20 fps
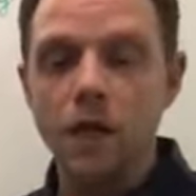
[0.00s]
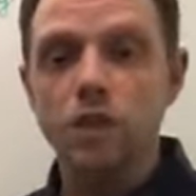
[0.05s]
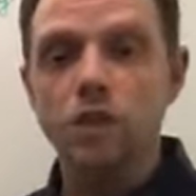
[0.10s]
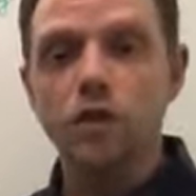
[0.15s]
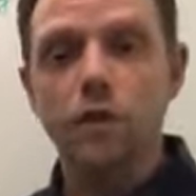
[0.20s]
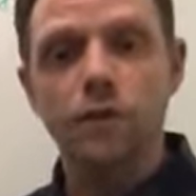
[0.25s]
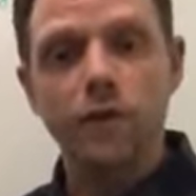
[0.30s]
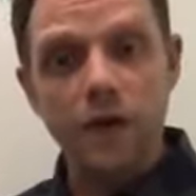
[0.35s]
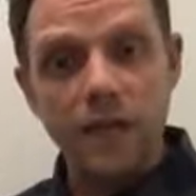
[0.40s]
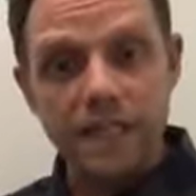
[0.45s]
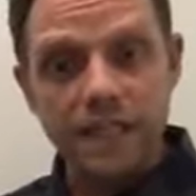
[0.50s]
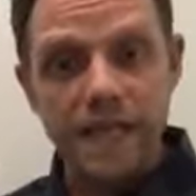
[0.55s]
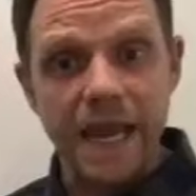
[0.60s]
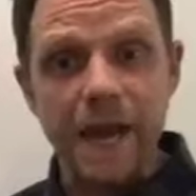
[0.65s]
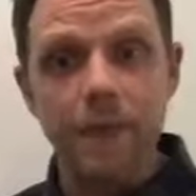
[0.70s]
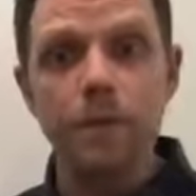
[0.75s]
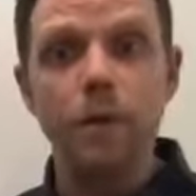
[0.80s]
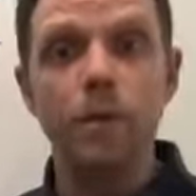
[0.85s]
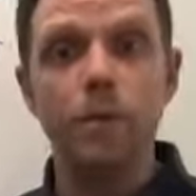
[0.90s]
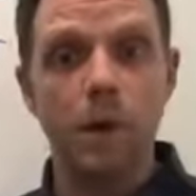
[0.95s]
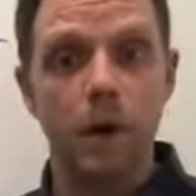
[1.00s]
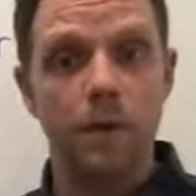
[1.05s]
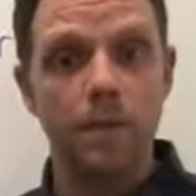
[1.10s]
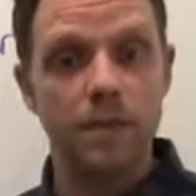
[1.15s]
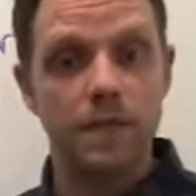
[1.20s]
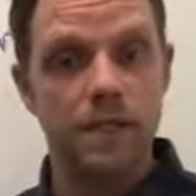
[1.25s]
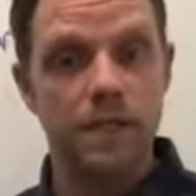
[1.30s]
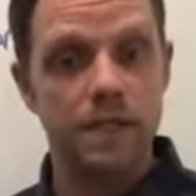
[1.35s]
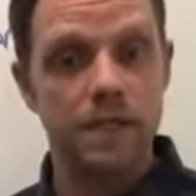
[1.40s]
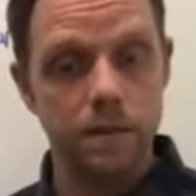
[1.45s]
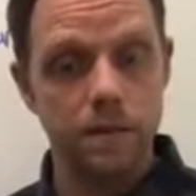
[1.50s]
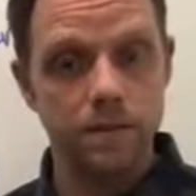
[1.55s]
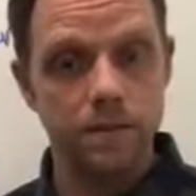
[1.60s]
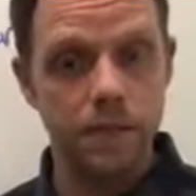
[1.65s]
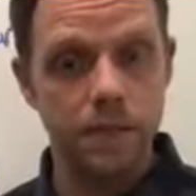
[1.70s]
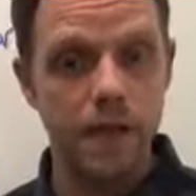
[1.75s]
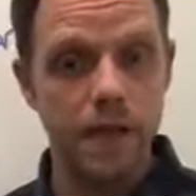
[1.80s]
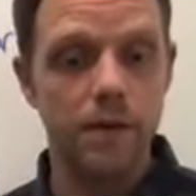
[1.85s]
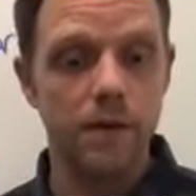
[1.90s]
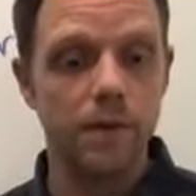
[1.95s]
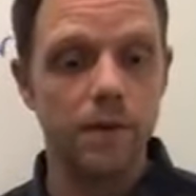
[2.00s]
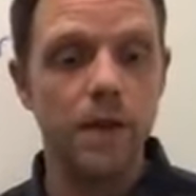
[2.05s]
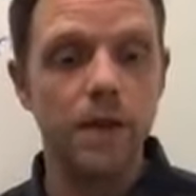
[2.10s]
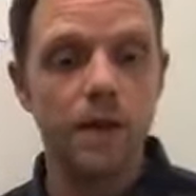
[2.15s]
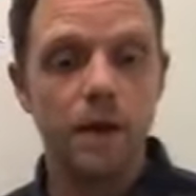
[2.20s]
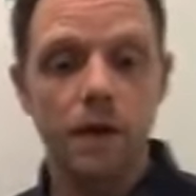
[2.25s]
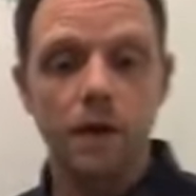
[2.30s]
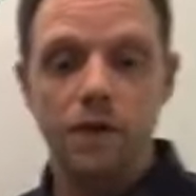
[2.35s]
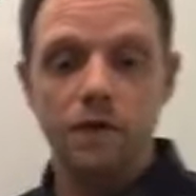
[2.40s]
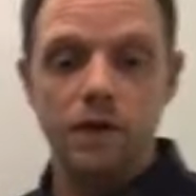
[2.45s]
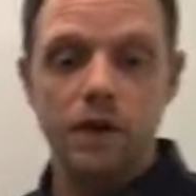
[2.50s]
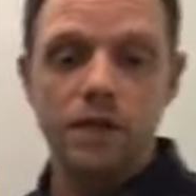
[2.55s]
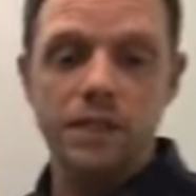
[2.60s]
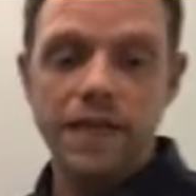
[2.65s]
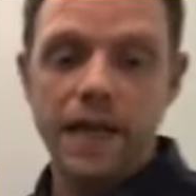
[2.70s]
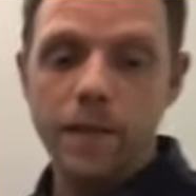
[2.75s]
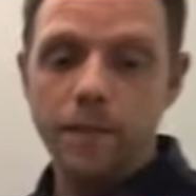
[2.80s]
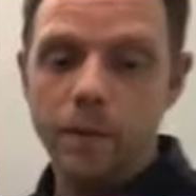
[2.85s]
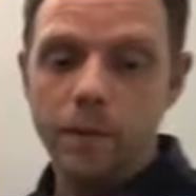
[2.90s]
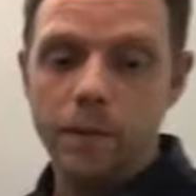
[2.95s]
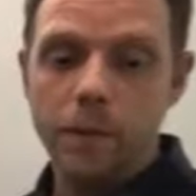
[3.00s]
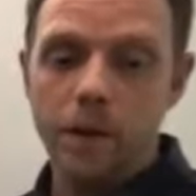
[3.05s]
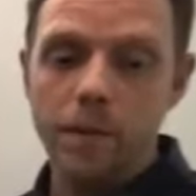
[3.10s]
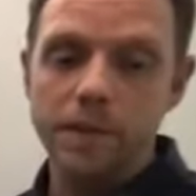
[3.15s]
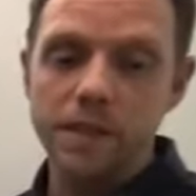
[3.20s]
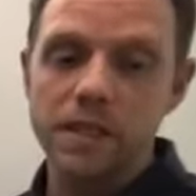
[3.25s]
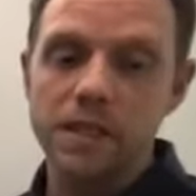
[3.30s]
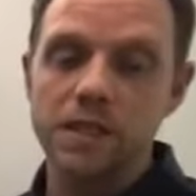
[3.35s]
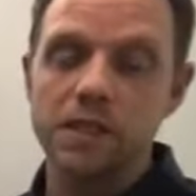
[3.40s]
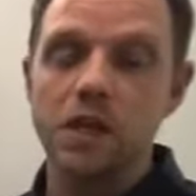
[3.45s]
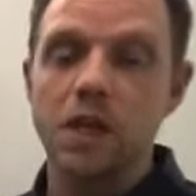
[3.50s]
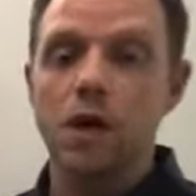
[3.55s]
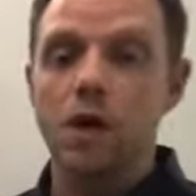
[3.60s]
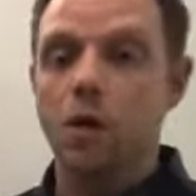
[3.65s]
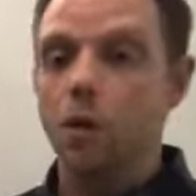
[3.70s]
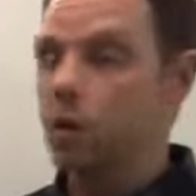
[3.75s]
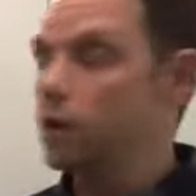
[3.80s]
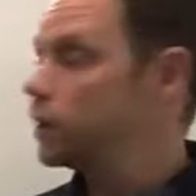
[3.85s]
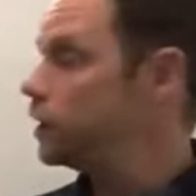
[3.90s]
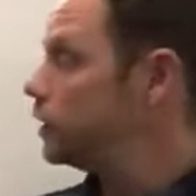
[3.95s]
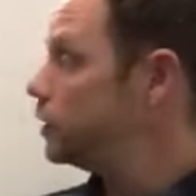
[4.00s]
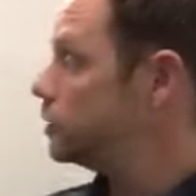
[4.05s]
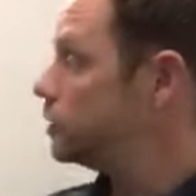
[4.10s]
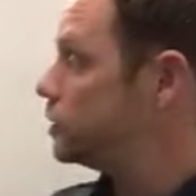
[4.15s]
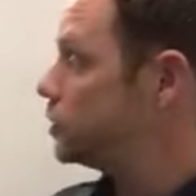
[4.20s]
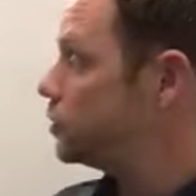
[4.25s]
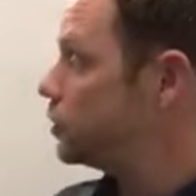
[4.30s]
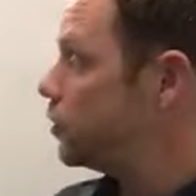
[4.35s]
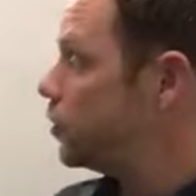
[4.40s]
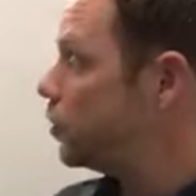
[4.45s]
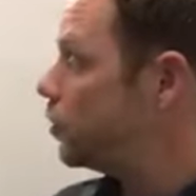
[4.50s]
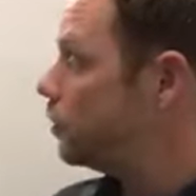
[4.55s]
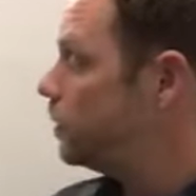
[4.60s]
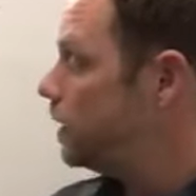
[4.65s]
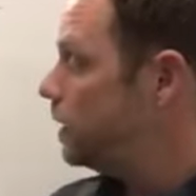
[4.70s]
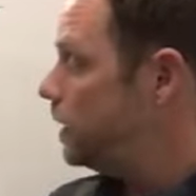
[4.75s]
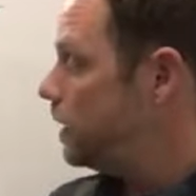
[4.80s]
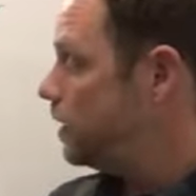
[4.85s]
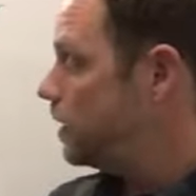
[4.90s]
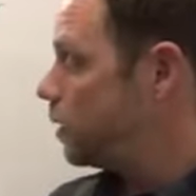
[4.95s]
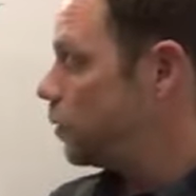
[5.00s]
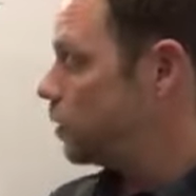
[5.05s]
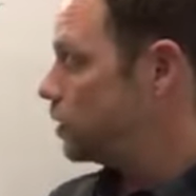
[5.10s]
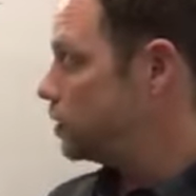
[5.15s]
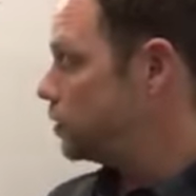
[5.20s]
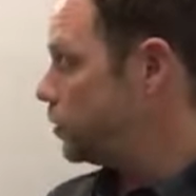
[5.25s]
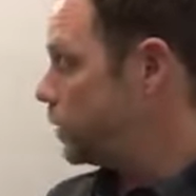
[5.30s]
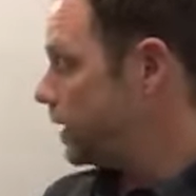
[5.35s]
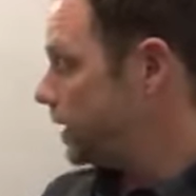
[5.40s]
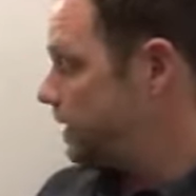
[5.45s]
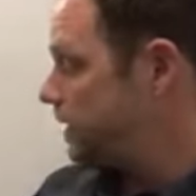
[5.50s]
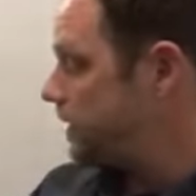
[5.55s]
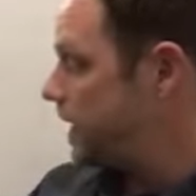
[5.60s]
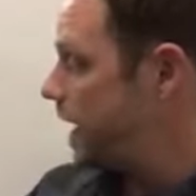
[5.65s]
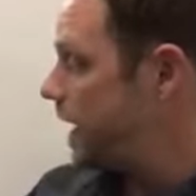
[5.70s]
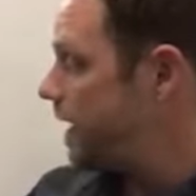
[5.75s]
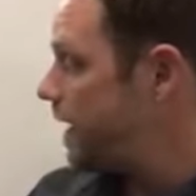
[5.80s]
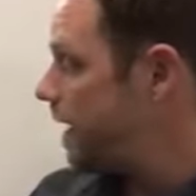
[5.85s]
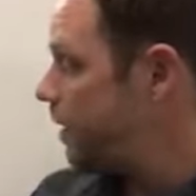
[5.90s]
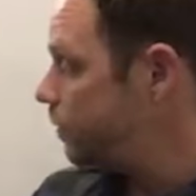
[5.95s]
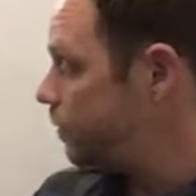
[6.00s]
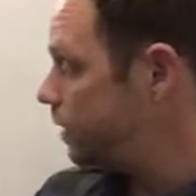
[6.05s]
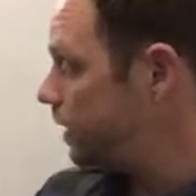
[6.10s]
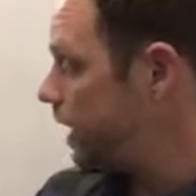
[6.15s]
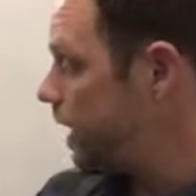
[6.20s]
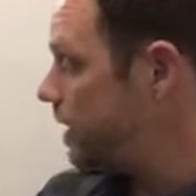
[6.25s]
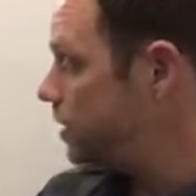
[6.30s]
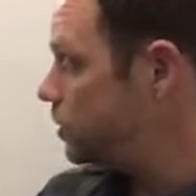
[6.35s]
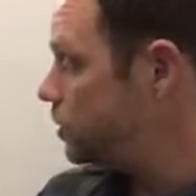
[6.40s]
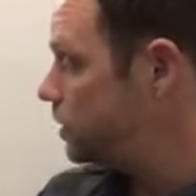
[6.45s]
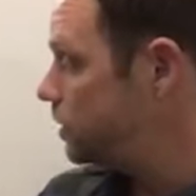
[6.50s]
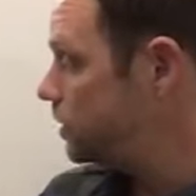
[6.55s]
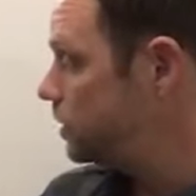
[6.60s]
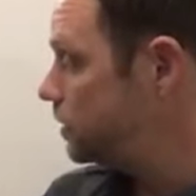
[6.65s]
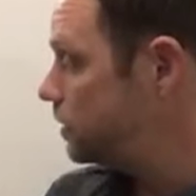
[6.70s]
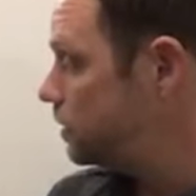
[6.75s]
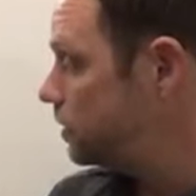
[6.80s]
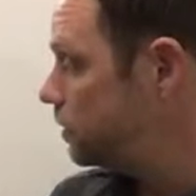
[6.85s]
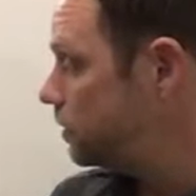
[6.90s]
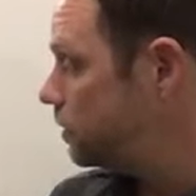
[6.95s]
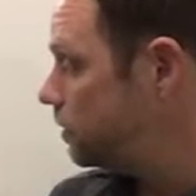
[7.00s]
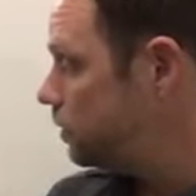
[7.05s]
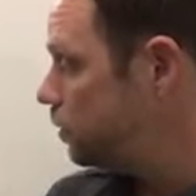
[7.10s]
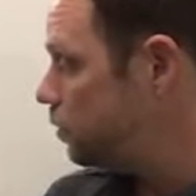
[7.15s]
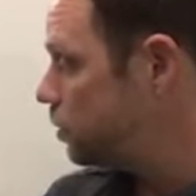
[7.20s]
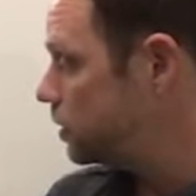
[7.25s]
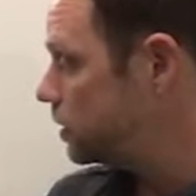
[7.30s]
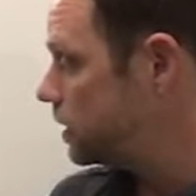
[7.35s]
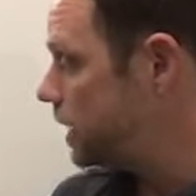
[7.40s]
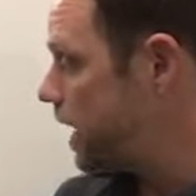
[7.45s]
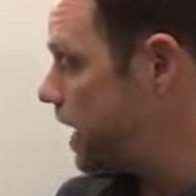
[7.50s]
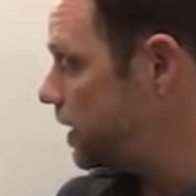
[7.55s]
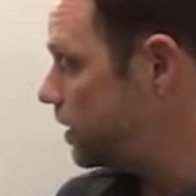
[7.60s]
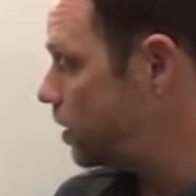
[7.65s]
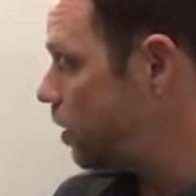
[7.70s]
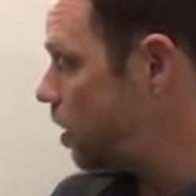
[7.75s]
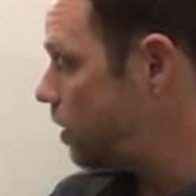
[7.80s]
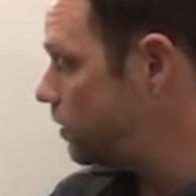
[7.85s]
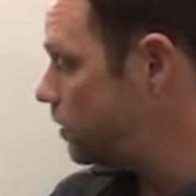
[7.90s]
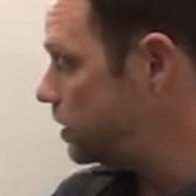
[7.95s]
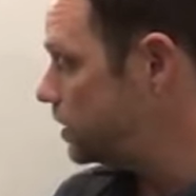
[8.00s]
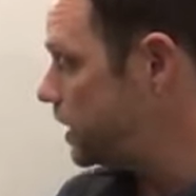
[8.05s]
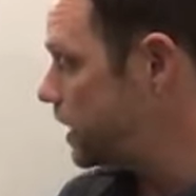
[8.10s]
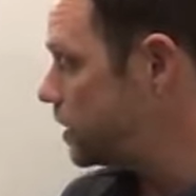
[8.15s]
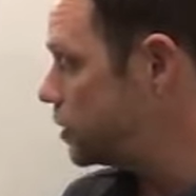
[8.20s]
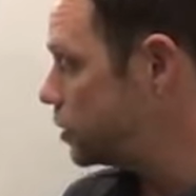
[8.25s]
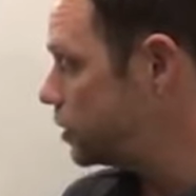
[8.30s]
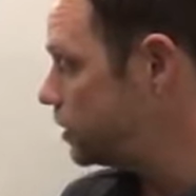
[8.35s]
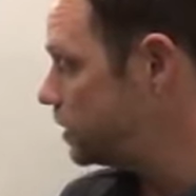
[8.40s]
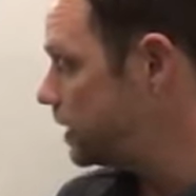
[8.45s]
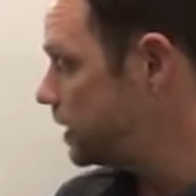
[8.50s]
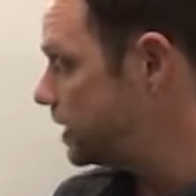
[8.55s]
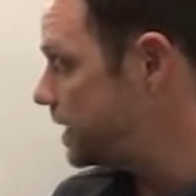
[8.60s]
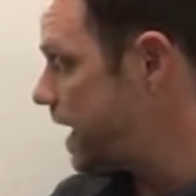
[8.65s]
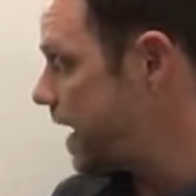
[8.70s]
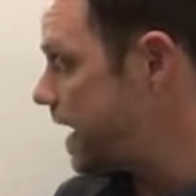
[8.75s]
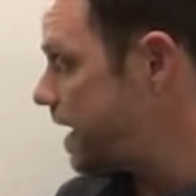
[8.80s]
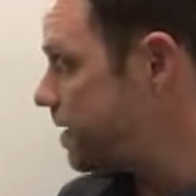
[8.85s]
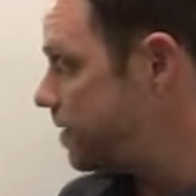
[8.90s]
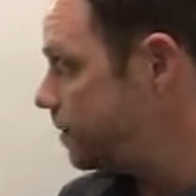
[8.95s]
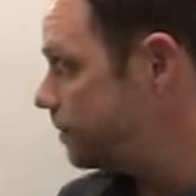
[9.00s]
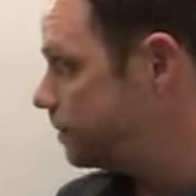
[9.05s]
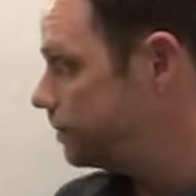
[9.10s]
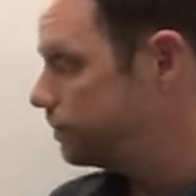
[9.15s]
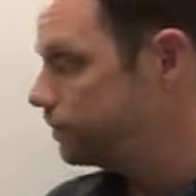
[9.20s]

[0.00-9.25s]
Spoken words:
So for example purposes, stay with me. For example purposes, we're going to assume that we're doing 10 applications or 10 conversations a day.